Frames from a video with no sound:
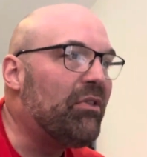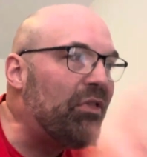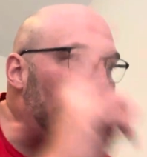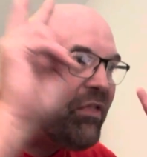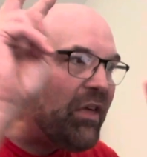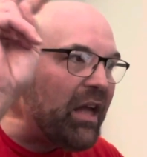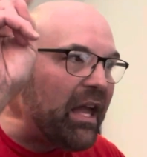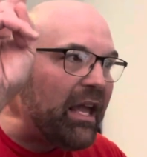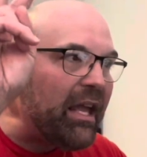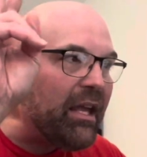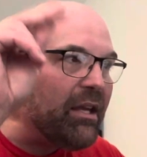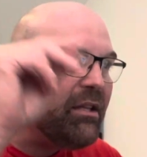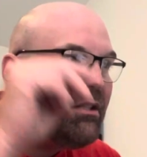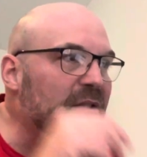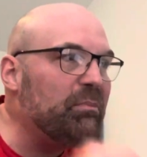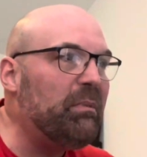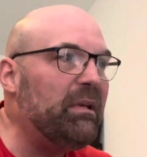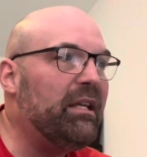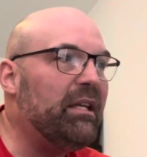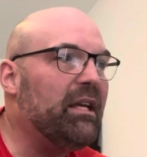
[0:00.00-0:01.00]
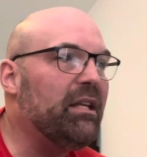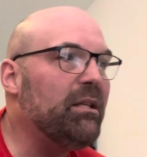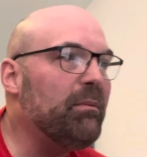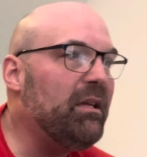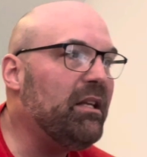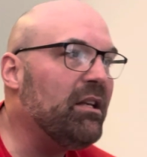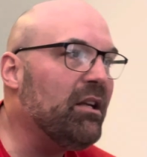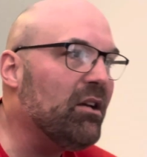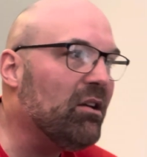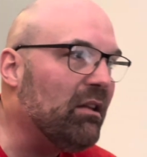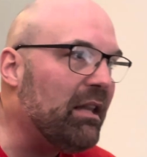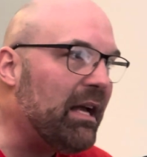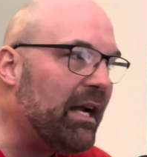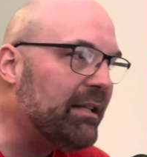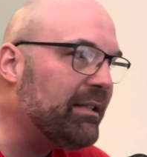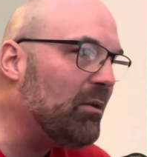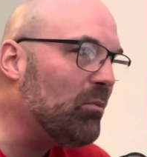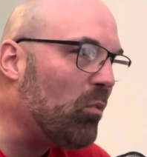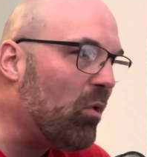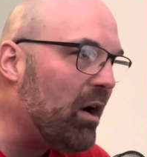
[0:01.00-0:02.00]
Things begin to be
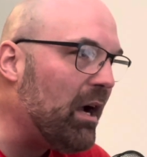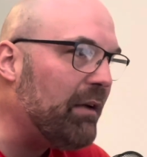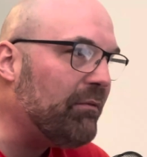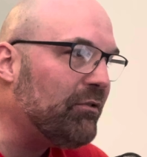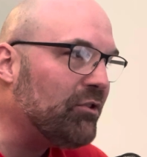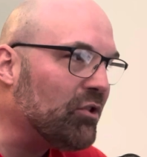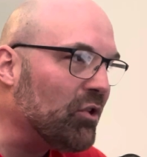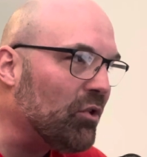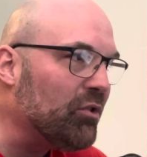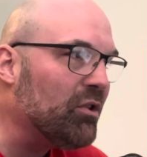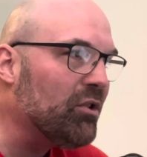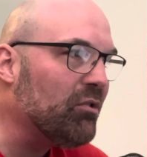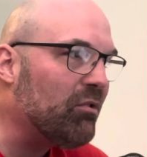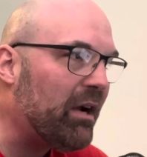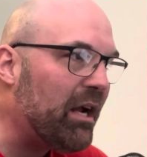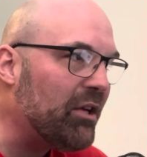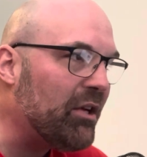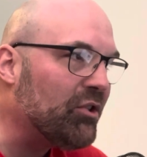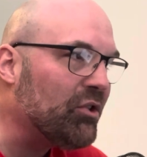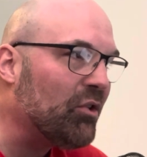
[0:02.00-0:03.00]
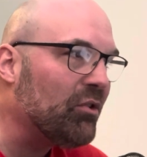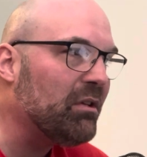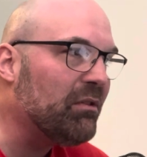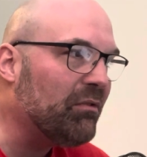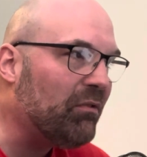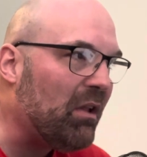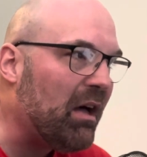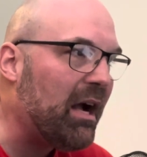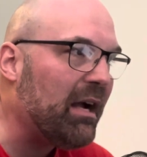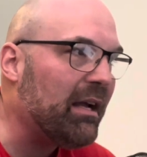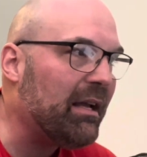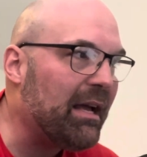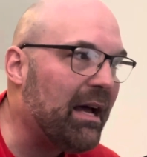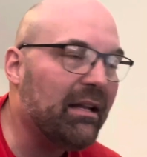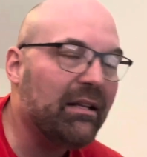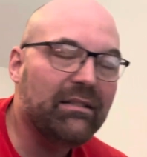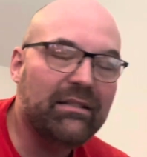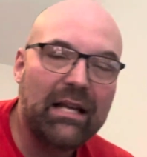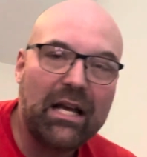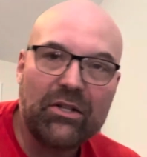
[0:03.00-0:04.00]
neglected, wife, children, grandchildren, flock, God,
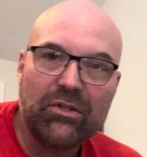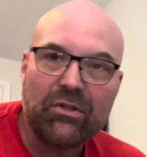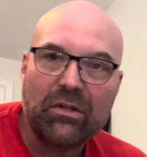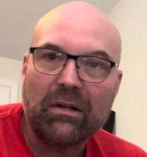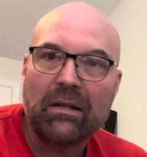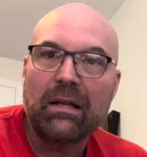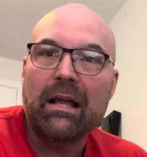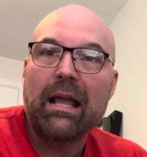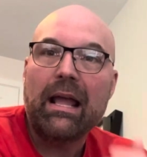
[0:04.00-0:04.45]
etc.